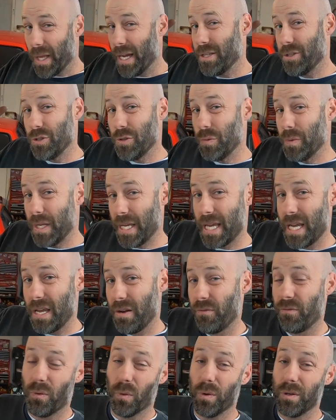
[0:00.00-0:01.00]
as you need
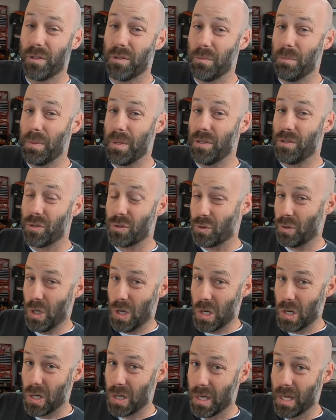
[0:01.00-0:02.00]
for it to be
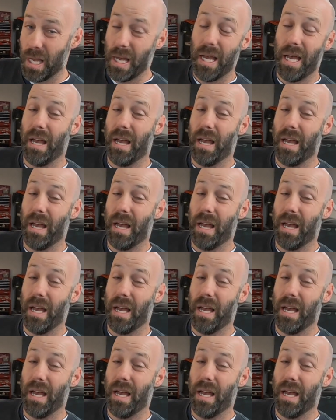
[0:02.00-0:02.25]
strong